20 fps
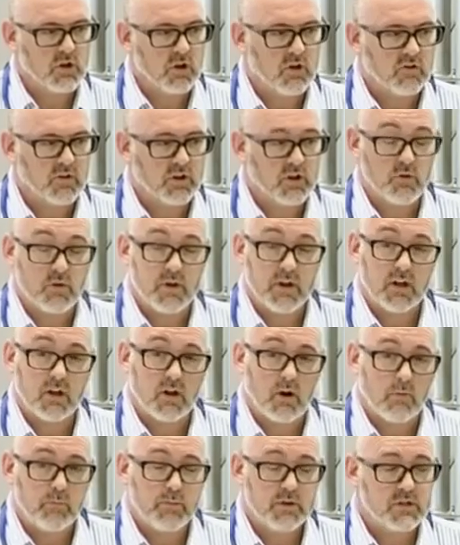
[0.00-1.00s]
of a career
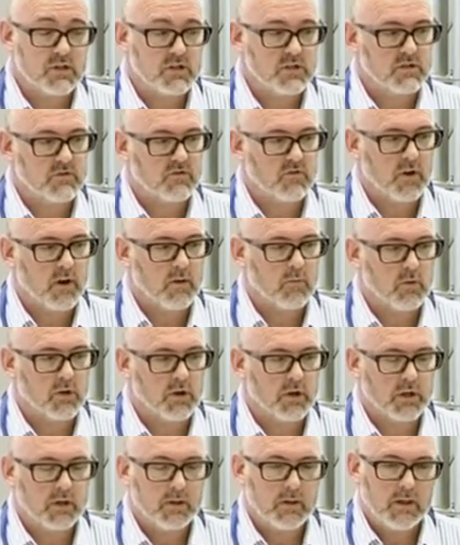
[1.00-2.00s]
competency
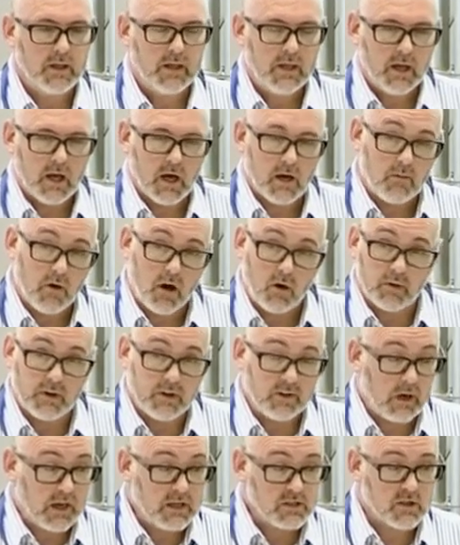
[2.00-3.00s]
framework only
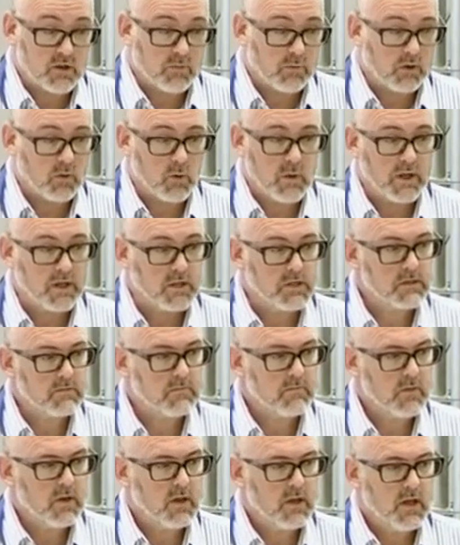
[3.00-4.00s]
in the last couple of weeks.
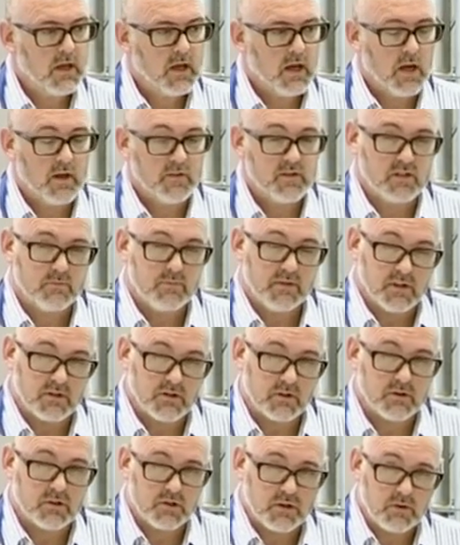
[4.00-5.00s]
And this has been a
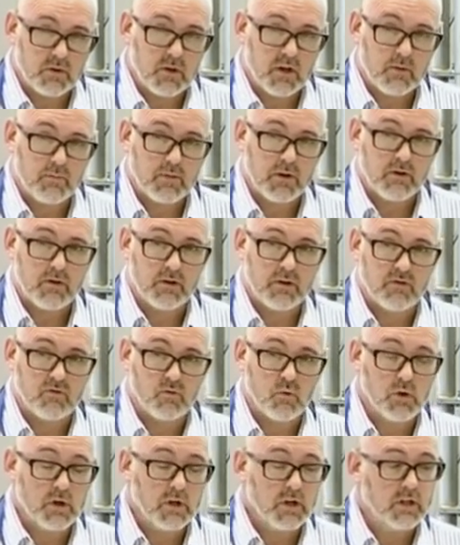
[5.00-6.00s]
sort of 2-year period
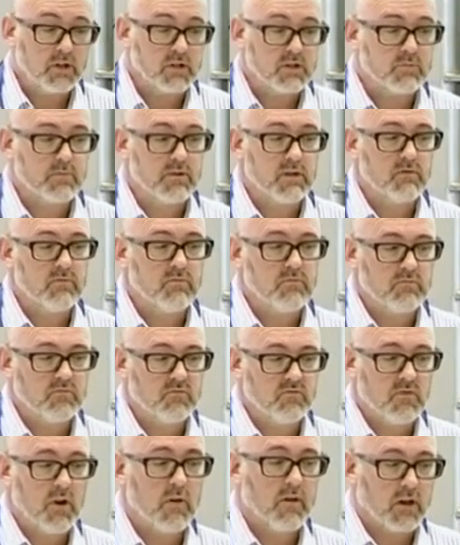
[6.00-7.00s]
of work that's been
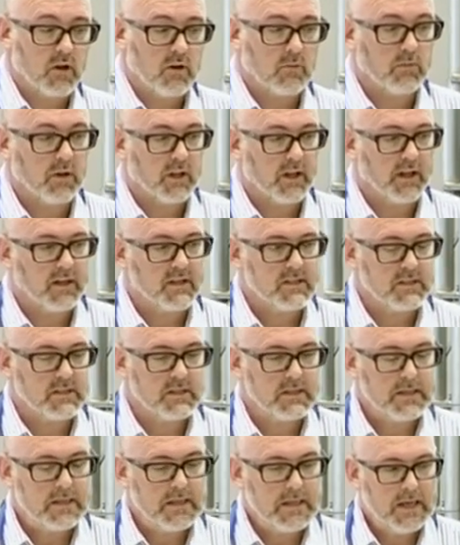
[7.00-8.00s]
very
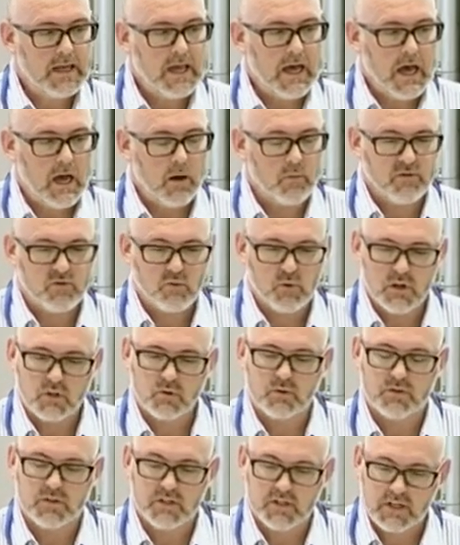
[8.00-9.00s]
complicated. We've
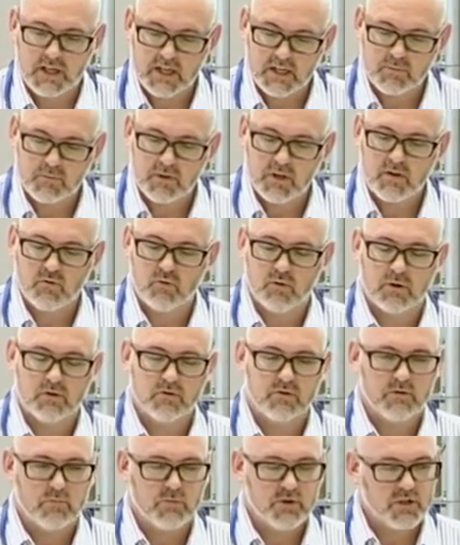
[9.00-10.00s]
worked with the CSP,
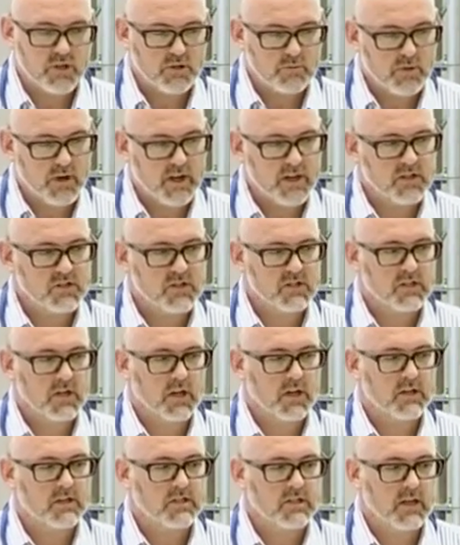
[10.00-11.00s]
worked with the British Pain
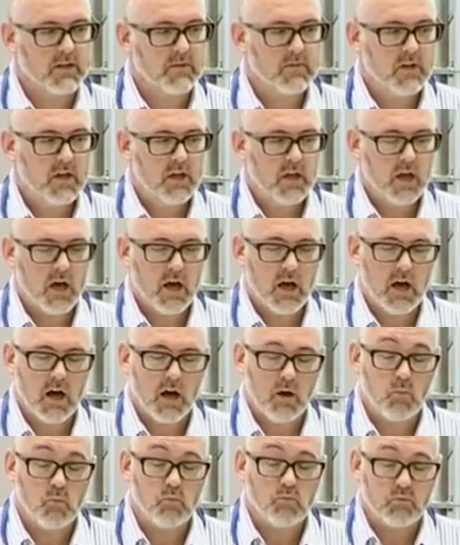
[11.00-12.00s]
Society,
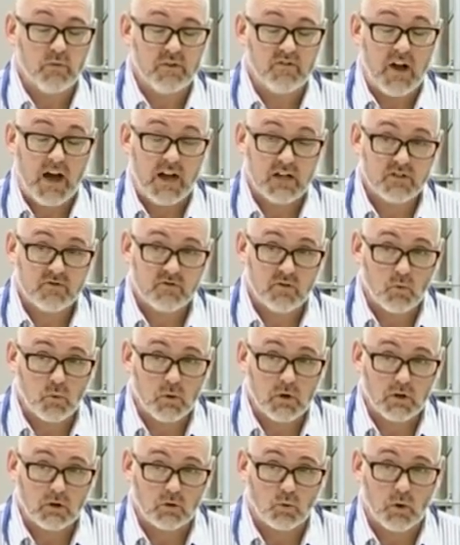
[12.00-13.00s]
and we've asked for
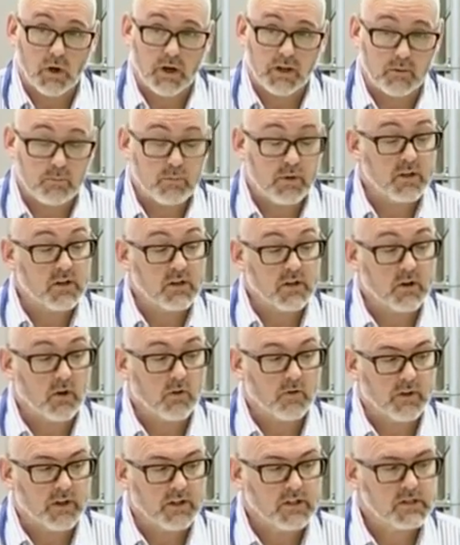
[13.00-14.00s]
worldwide opinion
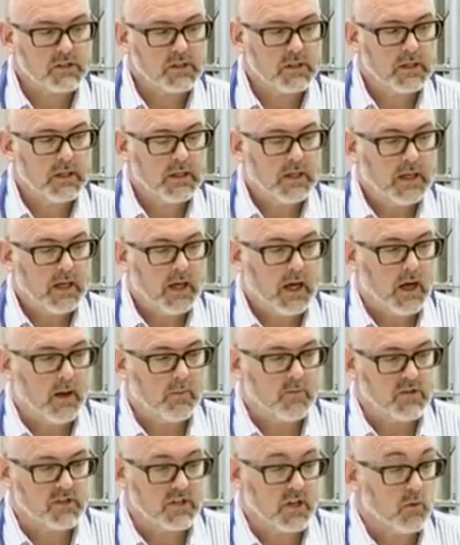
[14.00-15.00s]
on this.
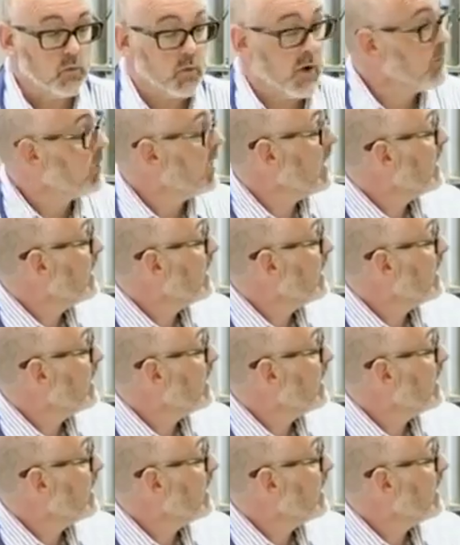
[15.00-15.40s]
There's a web